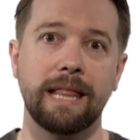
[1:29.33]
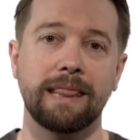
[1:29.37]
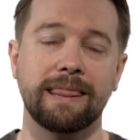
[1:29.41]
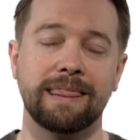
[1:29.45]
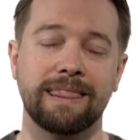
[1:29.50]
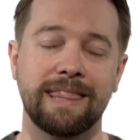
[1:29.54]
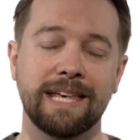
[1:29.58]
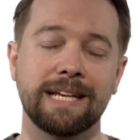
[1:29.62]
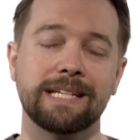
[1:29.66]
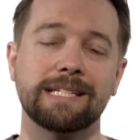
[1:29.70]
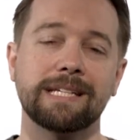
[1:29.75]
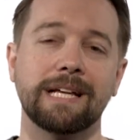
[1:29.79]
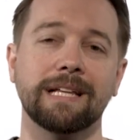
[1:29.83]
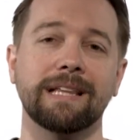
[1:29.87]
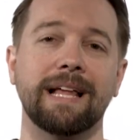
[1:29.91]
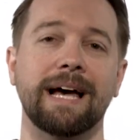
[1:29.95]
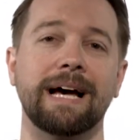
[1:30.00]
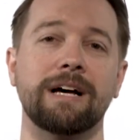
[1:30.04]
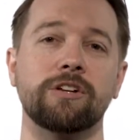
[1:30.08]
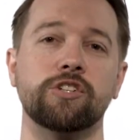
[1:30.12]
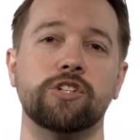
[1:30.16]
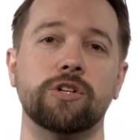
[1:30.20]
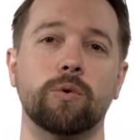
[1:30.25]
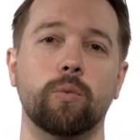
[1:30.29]
This
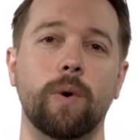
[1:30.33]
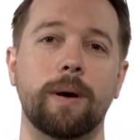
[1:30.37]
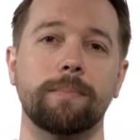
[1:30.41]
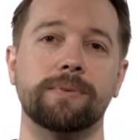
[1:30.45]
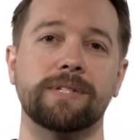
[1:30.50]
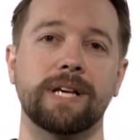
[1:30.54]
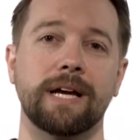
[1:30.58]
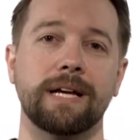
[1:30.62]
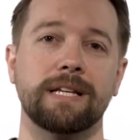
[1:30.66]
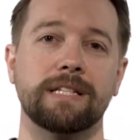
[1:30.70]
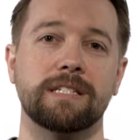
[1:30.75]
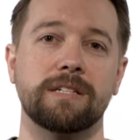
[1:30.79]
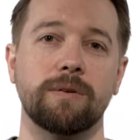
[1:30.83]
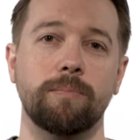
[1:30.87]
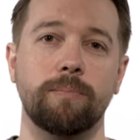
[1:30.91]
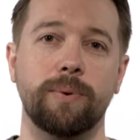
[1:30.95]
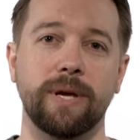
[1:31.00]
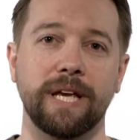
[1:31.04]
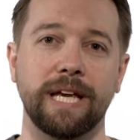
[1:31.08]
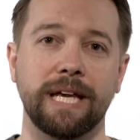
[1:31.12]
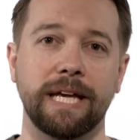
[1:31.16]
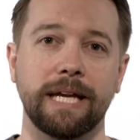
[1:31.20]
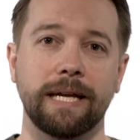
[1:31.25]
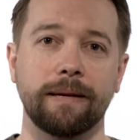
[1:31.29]
allows your website to
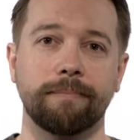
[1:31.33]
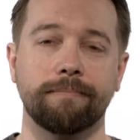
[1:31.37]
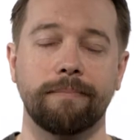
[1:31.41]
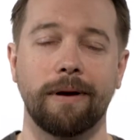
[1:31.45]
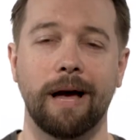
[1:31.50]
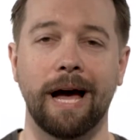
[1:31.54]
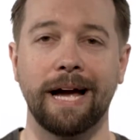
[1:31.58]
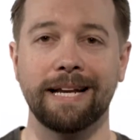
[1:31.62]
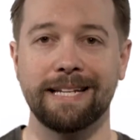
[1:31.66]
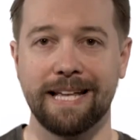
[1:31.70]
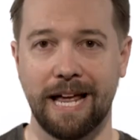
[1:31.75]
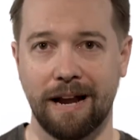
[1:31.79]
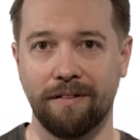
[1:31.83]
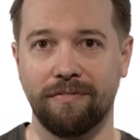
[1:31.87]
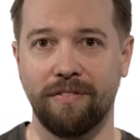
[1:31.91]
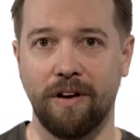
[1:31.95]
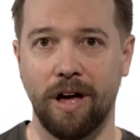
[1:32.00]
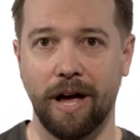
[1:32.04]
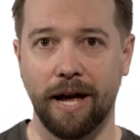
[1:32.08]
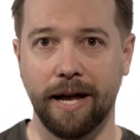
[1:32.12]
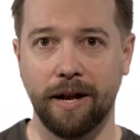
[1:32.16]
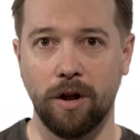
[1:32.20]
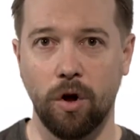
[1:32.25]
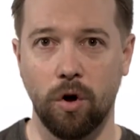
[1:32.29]
be
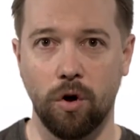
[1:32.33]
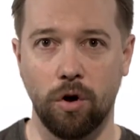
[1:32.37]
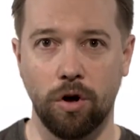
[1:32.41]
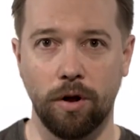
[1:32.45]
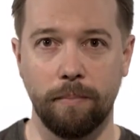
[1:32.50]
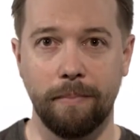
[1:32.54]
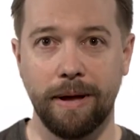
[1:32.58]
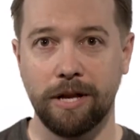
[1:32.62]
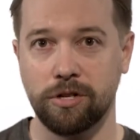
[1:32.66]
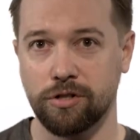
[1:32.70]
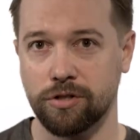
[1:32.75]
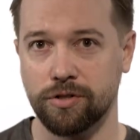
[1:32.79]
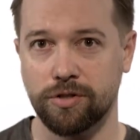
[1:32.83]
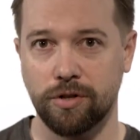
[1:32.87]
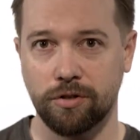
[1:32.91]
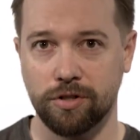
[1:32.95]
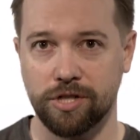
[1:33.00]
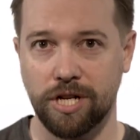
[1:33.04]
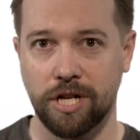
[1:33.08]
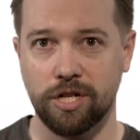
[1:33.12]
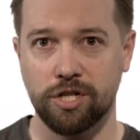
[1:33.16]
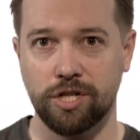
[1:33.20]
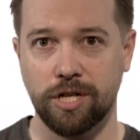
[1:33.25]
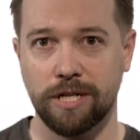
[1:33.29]
identified on major
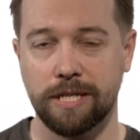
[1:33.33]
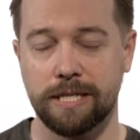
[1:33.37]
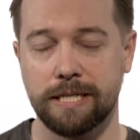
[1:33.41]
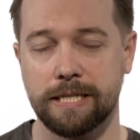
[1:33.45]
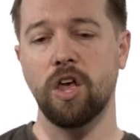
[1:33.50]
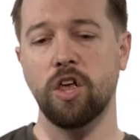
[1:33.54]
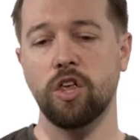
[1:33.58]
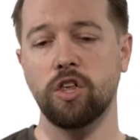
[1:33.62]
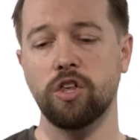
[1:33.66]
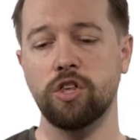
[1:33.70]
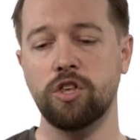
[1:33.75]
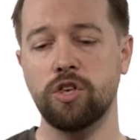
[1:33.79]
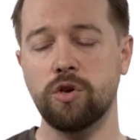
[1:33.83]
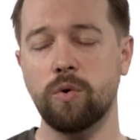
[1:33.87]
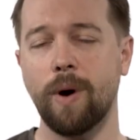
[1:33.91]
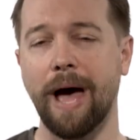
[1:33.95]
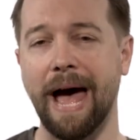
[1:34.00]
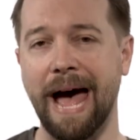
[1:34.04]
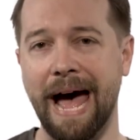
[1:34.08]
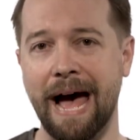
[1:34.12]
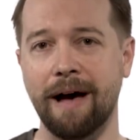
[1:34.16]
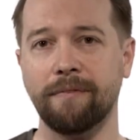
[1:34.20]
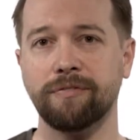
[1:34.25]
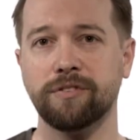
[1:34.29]
search engines. You
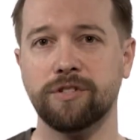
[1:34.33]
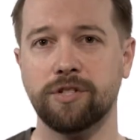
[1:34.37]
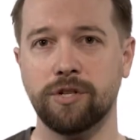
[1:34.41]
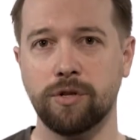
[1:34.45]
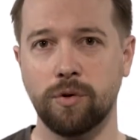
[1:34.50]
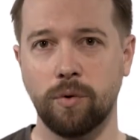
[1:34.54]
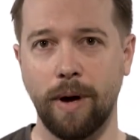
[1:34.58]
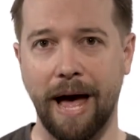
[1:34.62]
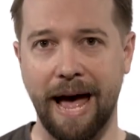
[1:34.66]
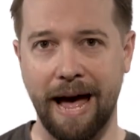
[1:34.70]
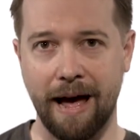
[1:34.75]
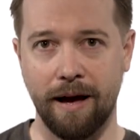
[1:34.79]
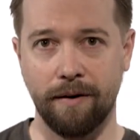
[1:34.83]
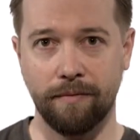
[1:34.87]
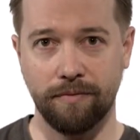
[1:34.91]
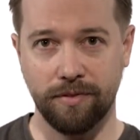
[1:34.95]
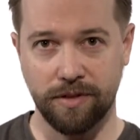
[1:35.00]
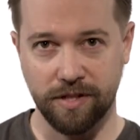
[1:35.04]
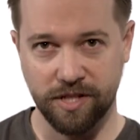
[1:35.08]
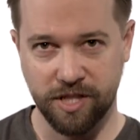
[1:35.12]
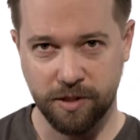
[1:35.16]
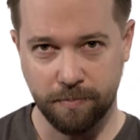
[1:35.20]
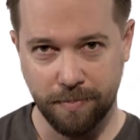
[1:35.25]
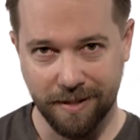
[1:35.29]
have to have
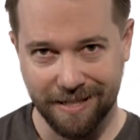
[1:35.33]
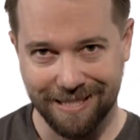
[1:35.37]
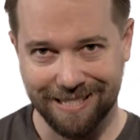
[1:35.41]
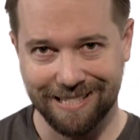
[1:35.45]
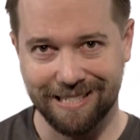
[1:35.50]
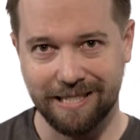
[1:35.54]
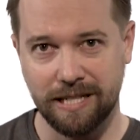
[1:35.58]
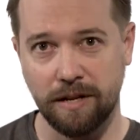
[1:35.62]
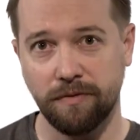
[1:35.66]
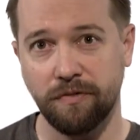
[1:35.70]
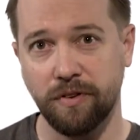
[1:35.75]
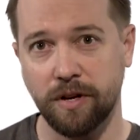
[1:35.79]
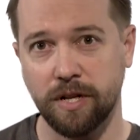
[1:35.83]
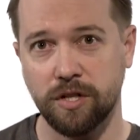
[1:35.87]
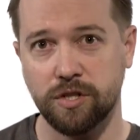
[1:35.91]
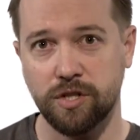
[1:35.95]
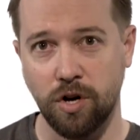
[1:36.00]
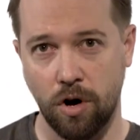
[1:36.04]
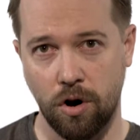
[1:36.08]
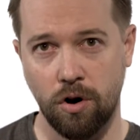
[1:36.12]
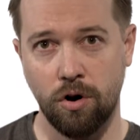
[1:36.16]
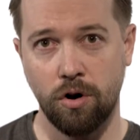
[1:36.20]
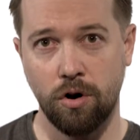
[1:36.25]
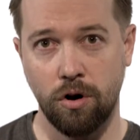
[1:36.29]
the specific
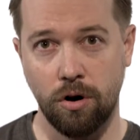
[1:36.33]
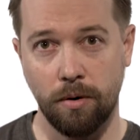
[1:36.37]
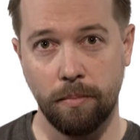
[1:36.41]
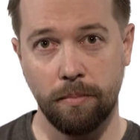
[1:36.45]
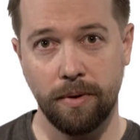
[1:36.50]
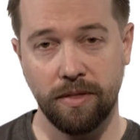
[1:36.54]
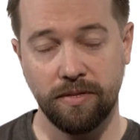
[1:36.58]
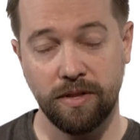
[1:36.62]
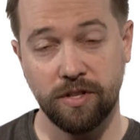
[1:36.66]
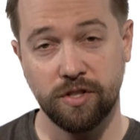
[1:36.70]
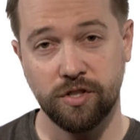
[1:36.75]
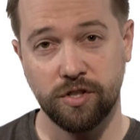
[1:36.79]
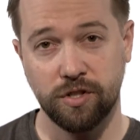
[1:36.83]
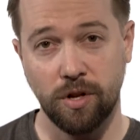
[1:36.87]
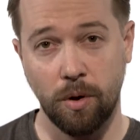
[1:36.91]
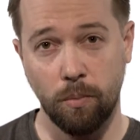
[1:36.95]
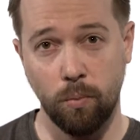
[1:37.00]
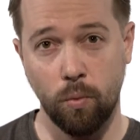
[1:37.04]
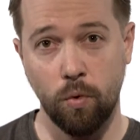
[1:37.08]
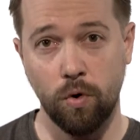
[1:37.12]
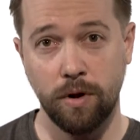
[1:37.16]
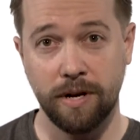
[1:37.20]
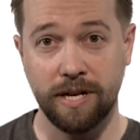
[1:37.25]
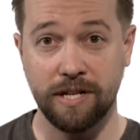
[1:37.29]
term that
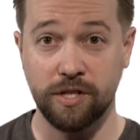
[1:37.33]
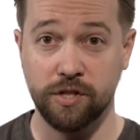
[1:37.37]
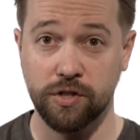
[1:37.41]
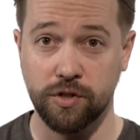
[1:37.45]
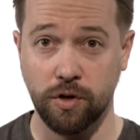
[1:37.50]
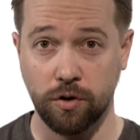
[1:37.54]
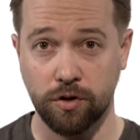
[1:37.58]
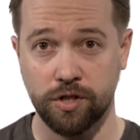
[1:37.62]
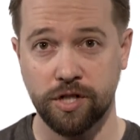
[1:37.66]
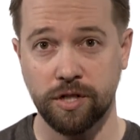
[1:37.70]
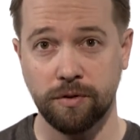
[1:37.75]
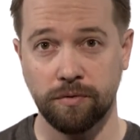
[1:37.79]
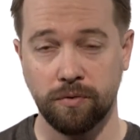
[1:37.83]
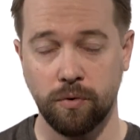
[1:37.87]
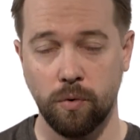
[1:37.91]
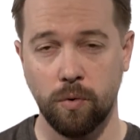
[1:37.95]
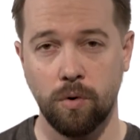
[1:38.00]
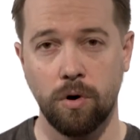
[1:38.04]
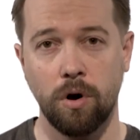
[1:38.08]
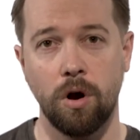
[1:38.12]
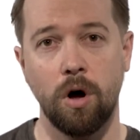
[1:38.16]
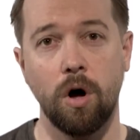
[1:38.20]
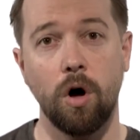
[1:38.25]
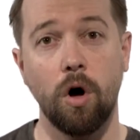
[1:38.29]
someone is searching
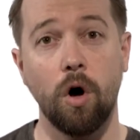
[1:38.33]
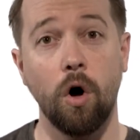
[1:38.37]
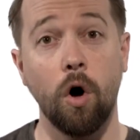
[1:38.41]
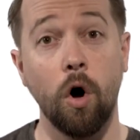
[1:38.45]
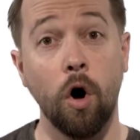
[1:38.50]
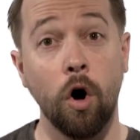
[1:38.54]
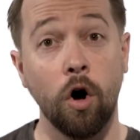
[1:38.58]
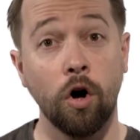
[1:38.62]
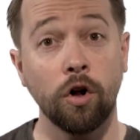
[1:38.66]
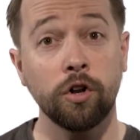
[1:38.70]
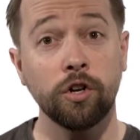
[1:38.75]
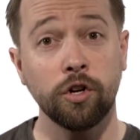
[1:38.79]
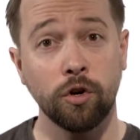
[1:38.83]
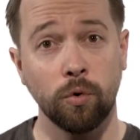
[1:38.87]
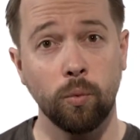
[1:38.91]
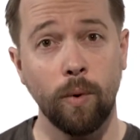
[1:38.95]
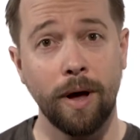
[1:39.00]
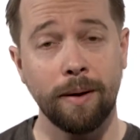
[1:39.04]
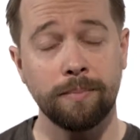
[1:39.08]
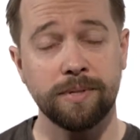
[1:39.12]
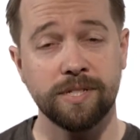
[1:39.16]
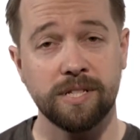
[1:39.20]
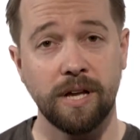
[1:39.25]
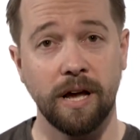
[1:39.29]
for on your
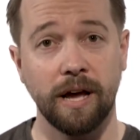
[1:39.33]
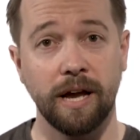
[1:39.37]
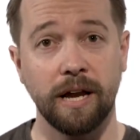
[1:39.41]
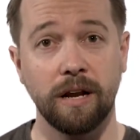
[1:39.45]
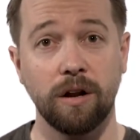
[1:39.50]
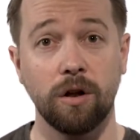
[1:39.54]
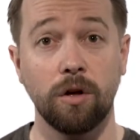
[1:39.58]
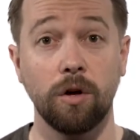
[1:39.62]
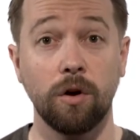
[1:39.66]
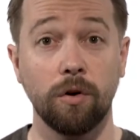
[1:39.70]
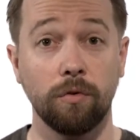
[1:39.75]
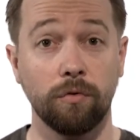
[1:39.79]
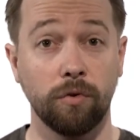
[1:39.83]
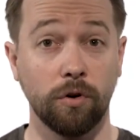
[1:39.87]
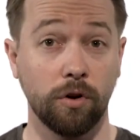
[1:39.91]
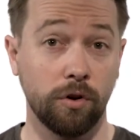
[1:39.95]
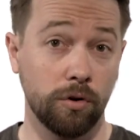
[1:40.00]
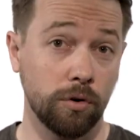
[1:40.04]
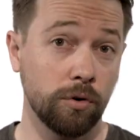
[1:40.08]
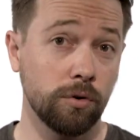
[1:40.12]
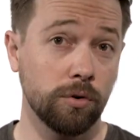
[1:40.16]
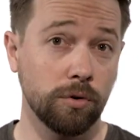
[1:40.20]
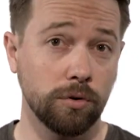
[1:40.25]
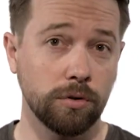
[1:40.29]
website for
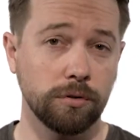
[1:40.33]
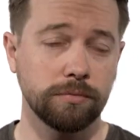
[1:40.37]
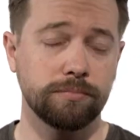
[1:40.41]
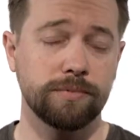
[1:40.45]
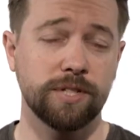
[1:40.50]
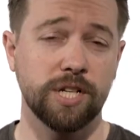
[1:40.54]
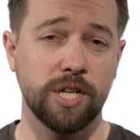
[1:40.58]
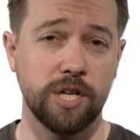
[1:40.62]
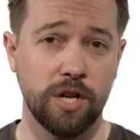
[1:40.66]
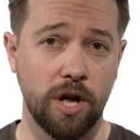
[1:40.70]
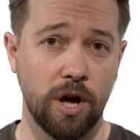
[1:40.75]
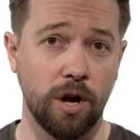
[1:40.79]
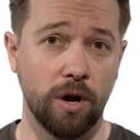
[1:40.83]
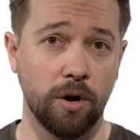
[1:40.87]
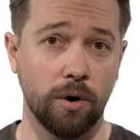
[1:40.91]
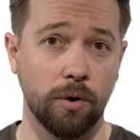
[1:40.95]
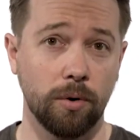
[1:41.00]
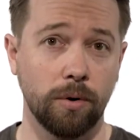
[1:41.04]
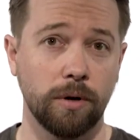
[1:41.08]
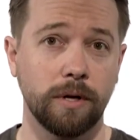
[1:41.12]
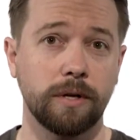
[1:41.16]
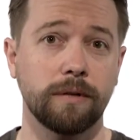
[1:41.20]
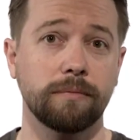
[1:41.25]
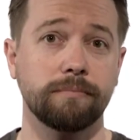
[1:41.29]
Google to
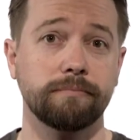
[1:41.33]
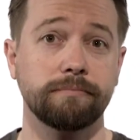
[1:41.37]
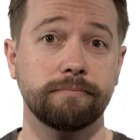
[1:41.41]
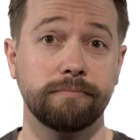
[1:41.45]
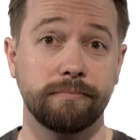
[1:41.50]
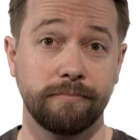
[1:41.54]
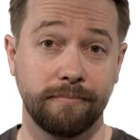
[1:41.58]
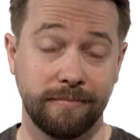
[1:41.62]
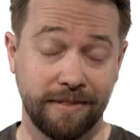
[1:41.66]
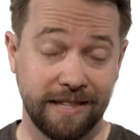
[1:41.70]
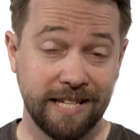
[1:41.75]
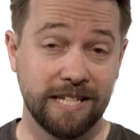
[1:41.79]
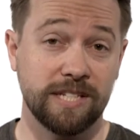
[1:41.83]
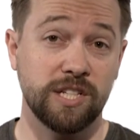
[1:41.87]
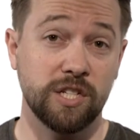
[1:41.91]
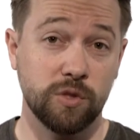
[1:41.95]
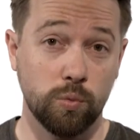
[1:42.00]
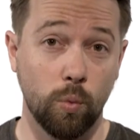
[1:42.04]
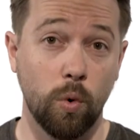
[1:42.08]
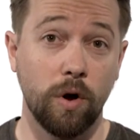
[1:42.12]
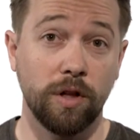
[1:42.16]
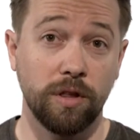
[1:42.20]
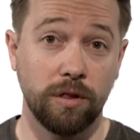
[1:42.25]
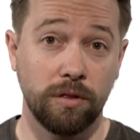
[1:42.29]
know this is
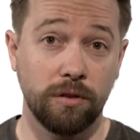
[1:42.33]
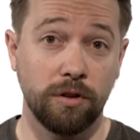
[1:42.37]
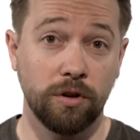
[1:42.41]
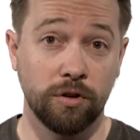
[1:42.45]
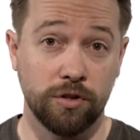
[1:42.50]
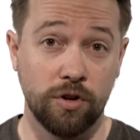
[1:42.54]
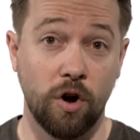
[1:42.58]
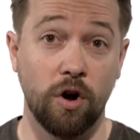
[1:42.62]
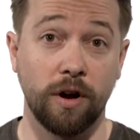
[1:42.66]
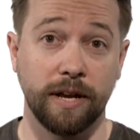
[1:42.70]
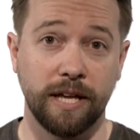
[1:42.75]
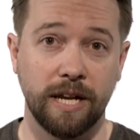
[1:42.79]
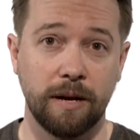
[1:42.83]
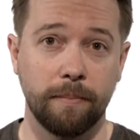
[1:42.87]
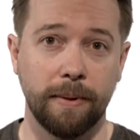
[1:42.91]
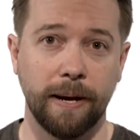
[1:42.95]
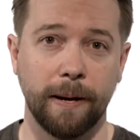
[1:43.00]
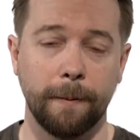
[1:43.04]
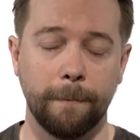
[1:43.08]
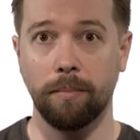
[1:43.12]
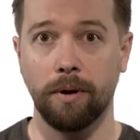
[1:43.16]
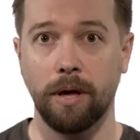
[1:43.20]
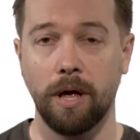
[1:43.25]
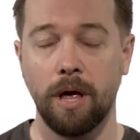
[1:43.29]
what you're talking
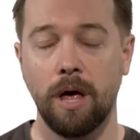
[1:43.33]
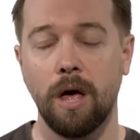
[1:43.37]
about.